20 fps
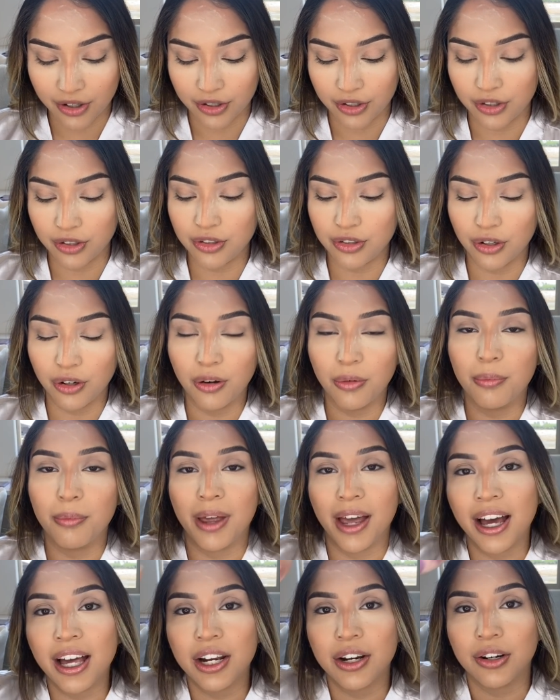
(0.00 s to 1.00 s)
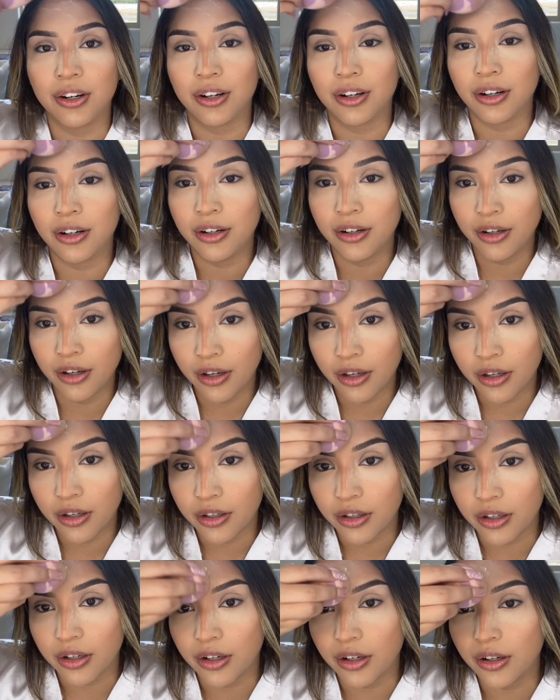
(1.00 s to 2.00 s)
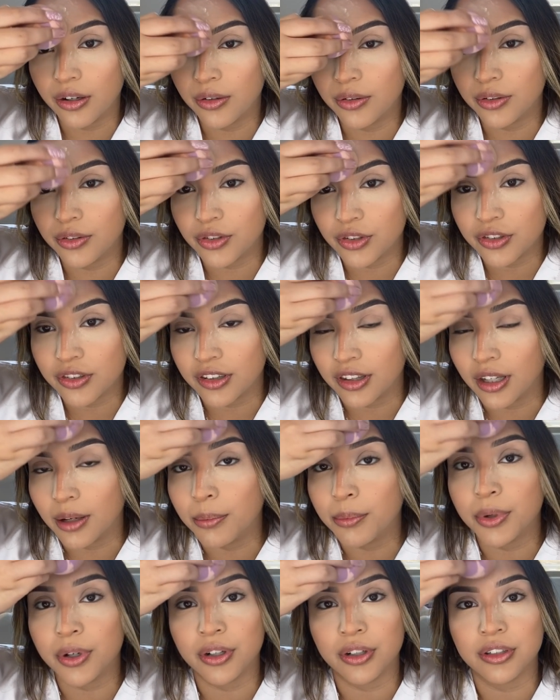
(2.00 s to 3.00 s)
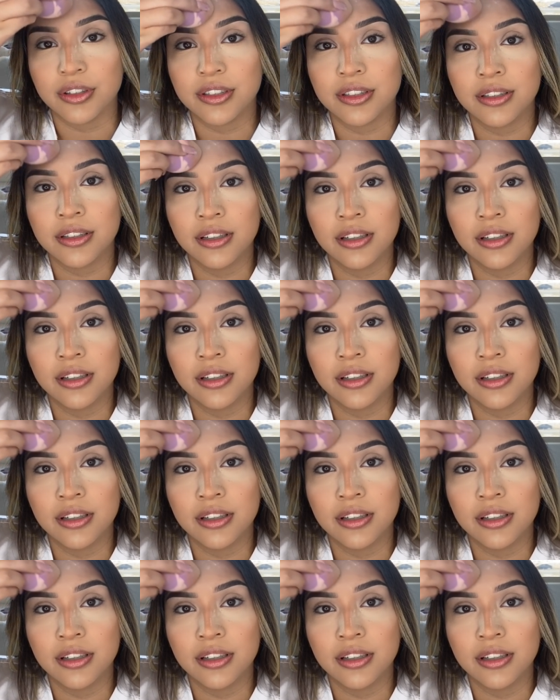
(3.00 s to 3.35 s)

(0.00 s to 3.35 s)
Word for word: You don't matter. You know, it's just numbers.